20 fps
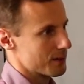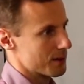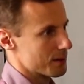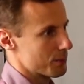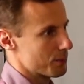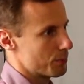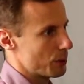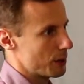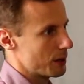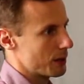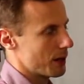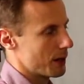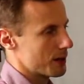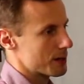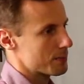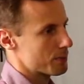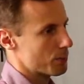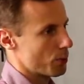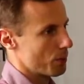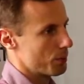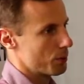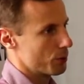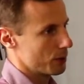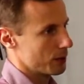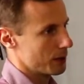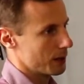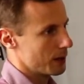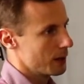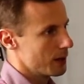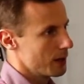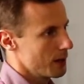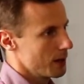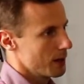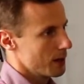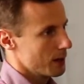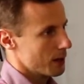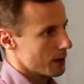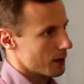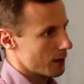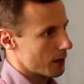That's a pretty nice property
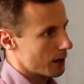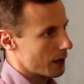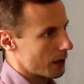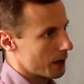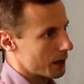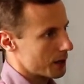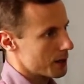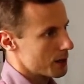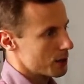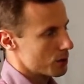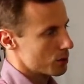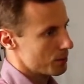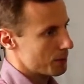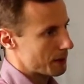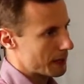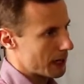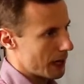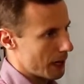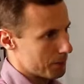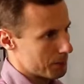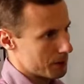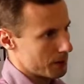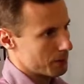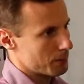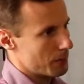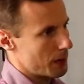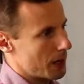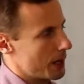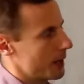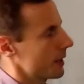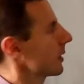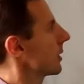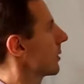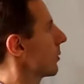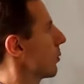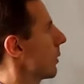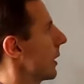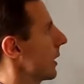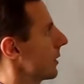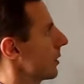to be kept in mind
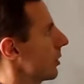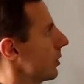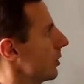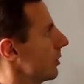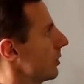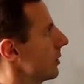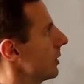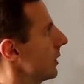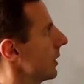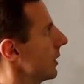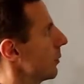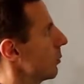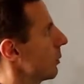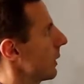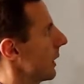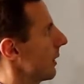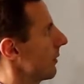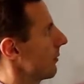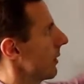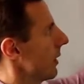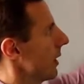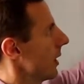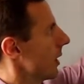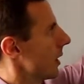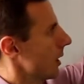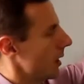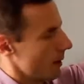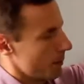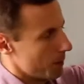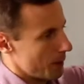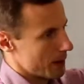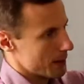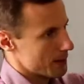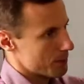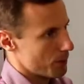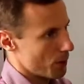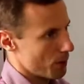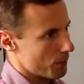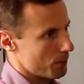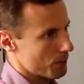when you deal with Laplace
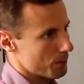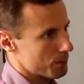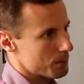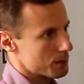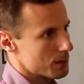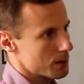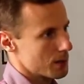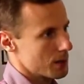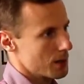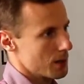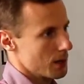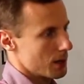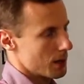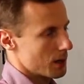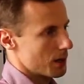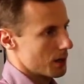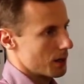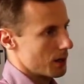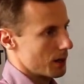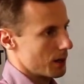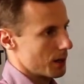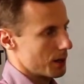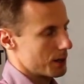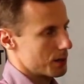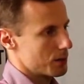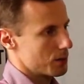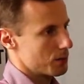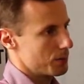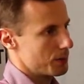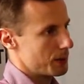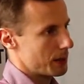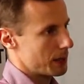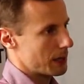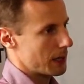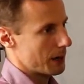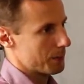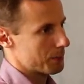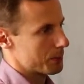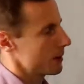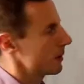problems, to be
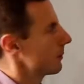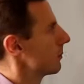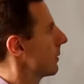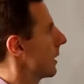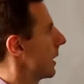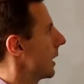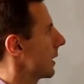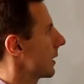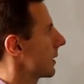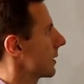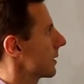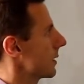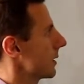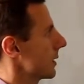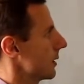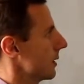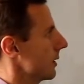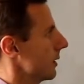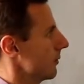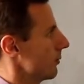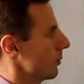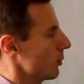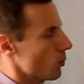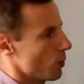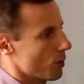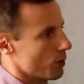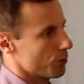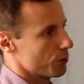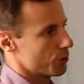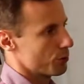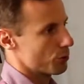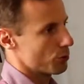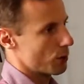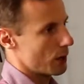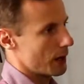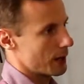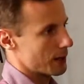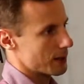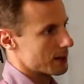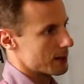kept in mind if you want to
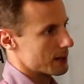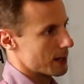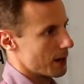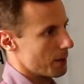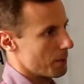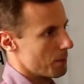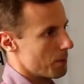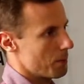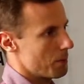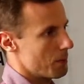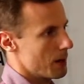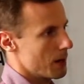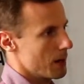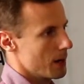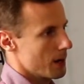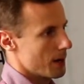write some